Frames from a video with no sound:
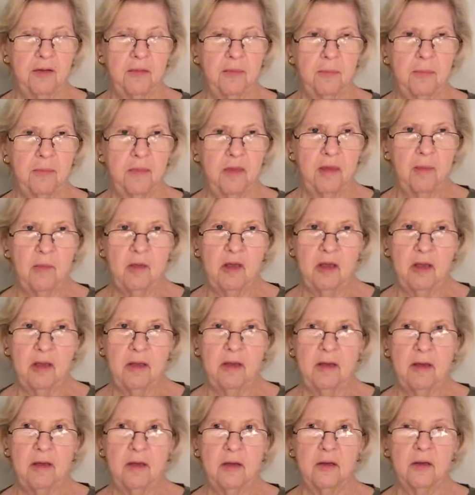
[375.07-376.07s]

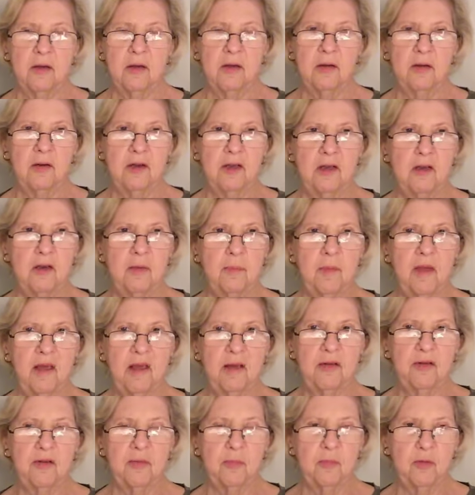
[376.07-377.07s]
maybe you need to
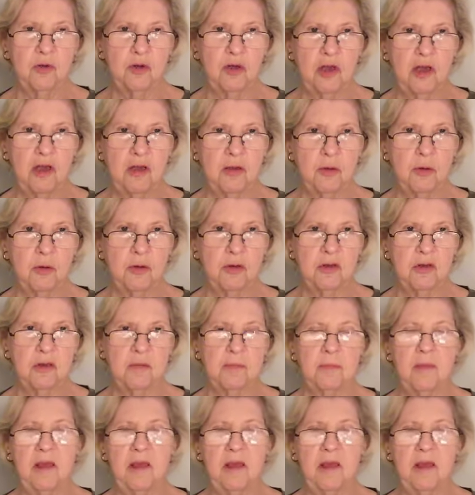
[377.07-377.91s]
make some changes.